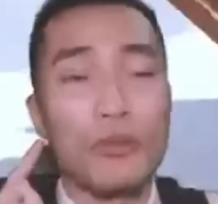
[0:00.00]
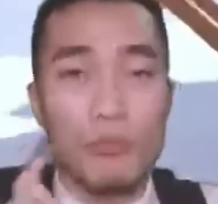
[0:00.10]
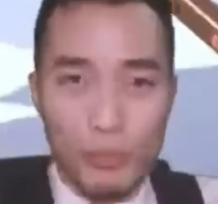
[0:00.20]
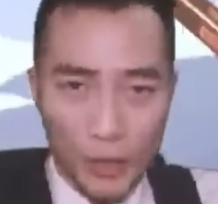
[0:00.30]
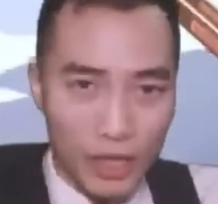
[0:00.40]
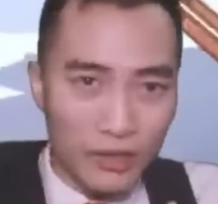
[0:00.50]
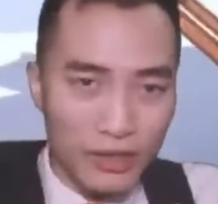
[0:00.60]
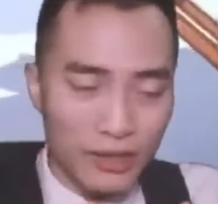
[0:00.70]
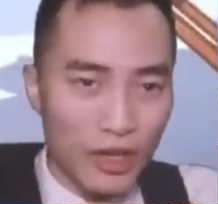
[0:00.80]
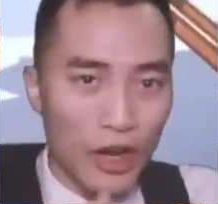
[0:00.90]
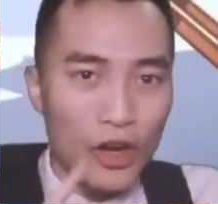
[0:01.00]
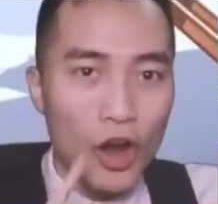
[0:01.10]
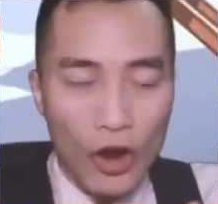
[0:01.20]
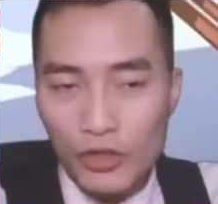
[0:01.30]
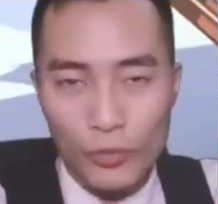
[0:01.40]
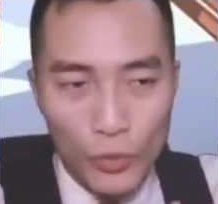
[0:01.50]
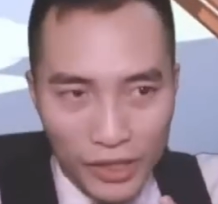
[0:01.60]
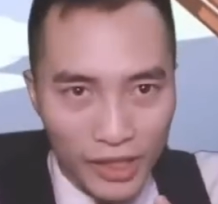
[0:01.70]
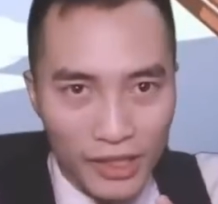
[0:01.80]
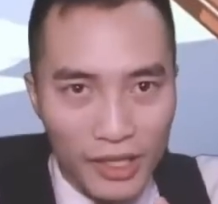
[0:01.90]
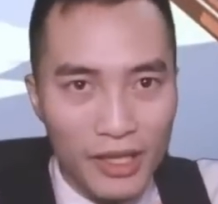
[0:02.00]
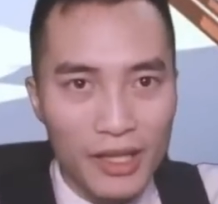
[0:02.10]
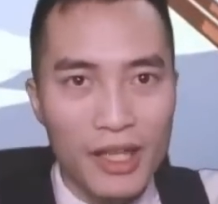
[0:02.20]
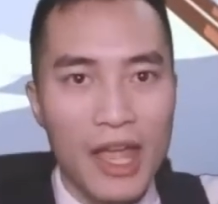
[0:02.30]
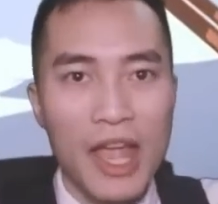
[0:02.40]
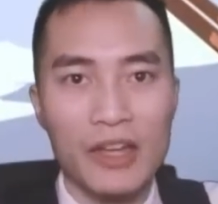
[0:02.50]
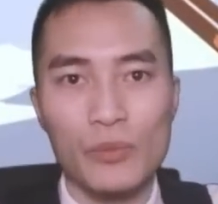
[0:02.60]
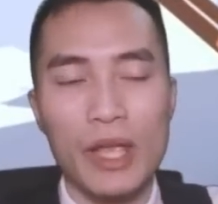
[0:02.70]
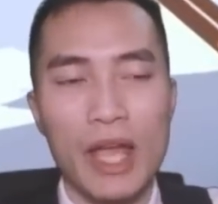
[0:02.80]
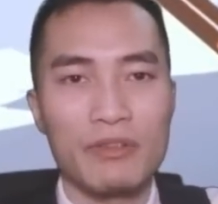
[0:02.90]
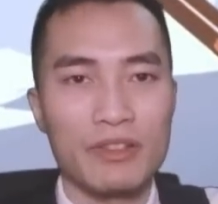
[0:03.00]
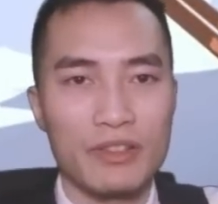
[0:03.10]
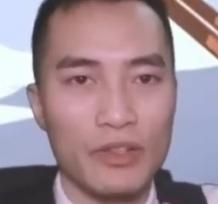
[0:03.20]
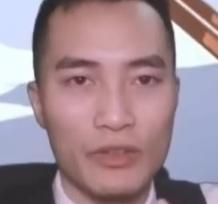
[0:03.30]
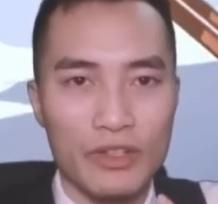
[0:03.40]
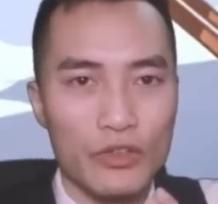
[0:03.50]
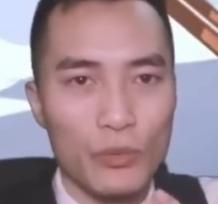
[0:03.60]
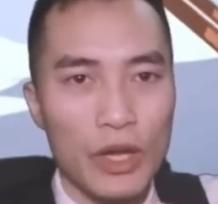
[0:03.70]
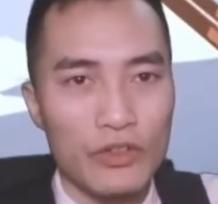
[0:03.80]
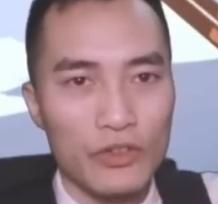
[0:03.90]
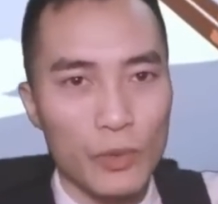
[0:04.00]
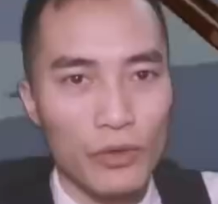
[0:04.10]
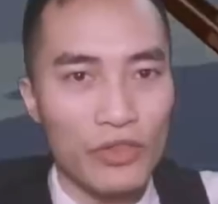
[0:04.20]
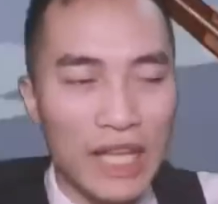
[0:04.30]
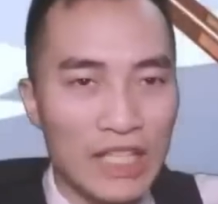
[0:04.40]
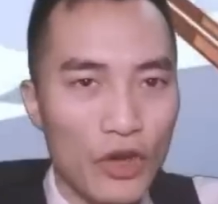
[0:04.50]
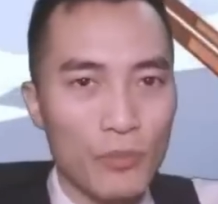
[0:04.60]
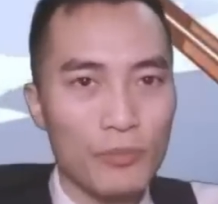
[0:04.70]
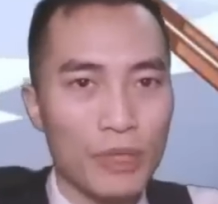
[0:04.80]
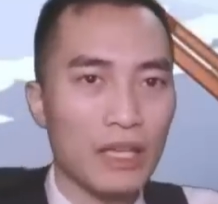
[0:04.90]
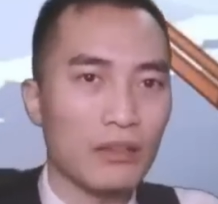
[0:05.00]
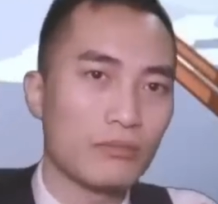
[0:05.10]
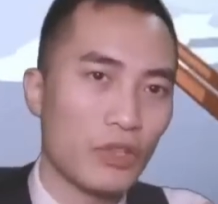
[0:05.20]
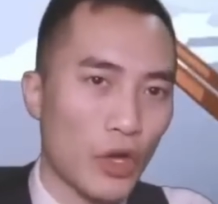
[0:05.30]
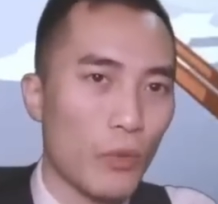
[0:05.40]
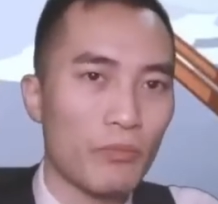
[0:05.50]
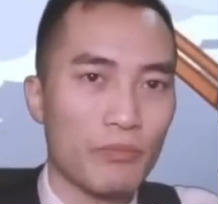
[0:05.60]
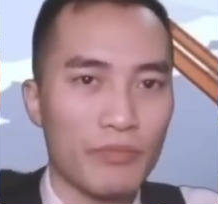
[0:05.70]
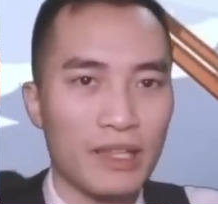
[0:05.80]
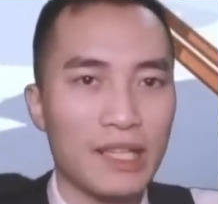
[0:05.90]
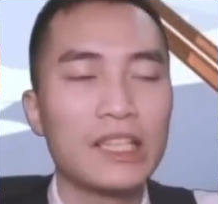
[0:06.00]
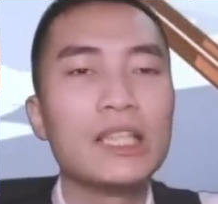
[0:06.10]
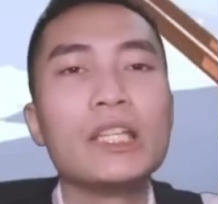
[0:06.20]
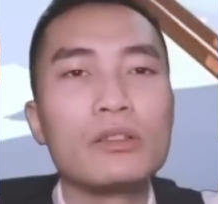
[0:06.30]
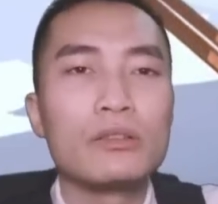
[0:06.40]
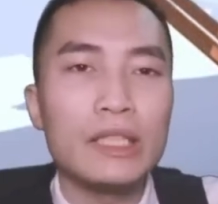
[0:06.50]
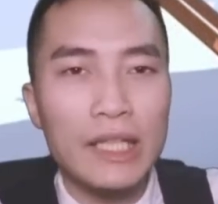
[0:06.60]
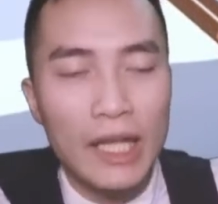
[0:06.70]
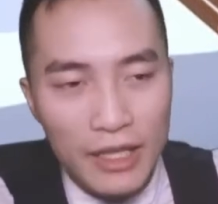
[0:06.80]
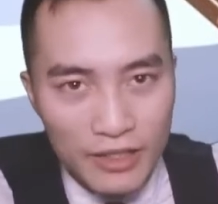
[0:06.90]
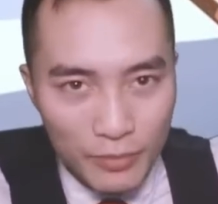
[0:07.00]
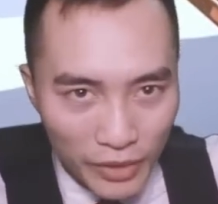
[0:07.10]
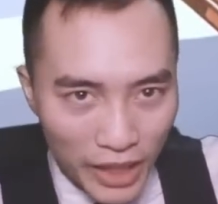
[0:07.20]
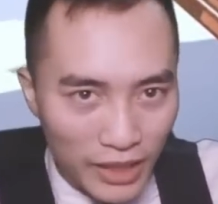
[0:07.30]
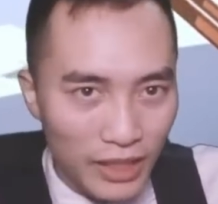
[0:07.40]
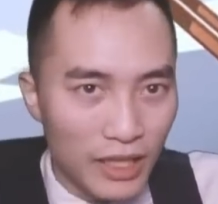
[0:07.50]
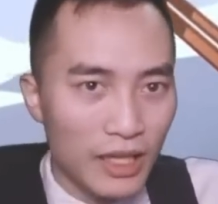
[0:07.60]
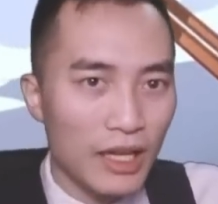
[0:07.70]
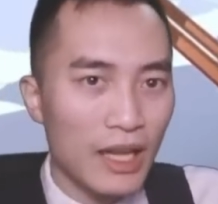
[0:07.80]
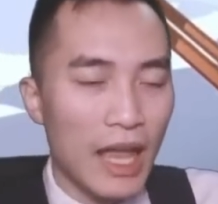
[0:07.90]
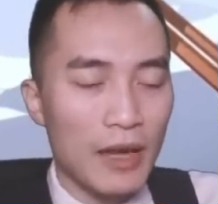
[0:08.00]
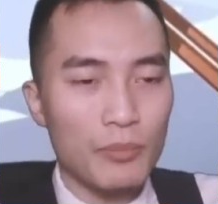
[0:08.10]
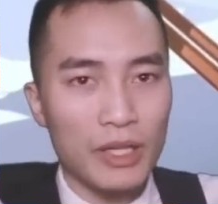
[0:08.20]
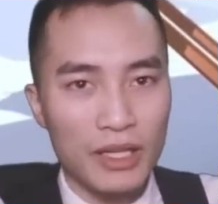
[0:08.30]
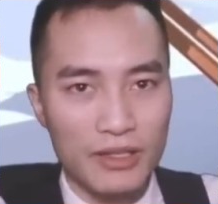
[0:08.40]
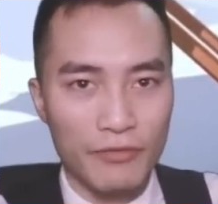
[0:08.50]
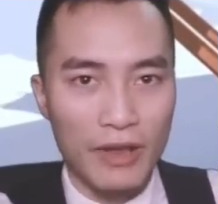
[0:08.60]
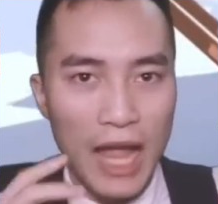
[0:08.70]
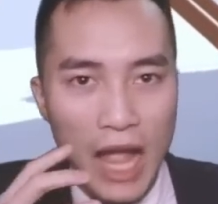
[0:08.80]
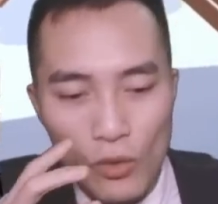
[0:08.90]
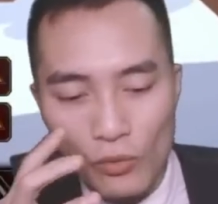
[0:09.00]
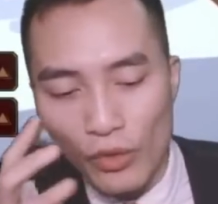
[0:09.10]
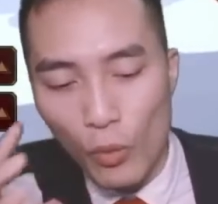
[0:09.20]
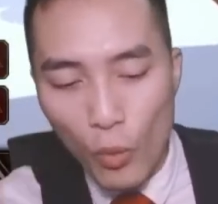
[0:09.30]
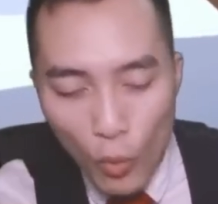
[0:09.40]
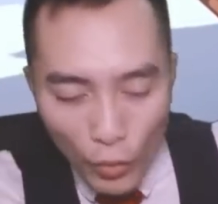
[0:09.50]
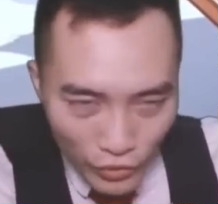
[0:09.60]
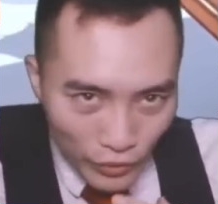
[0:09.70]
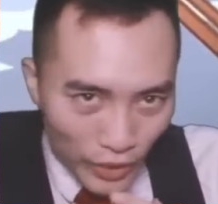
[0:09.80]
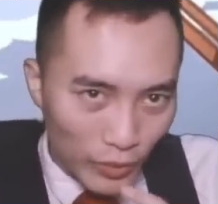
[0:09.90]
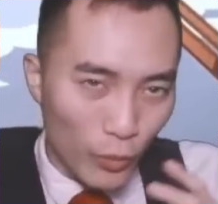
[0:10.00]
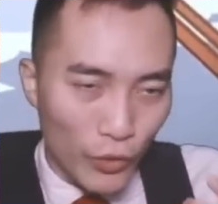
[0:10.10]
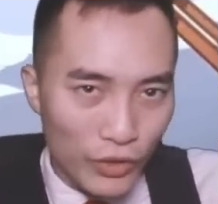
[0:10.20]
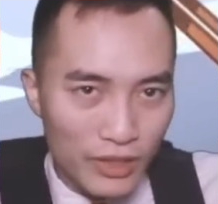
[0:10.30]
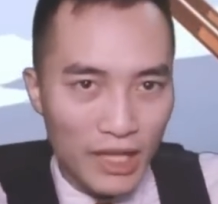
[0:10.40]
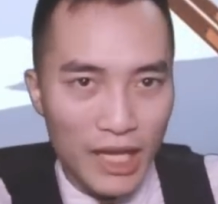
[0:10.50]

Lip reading: bugged, that aren't working, and we have certain situations where things aren't being, clearly explained, and because of how the ordering works, it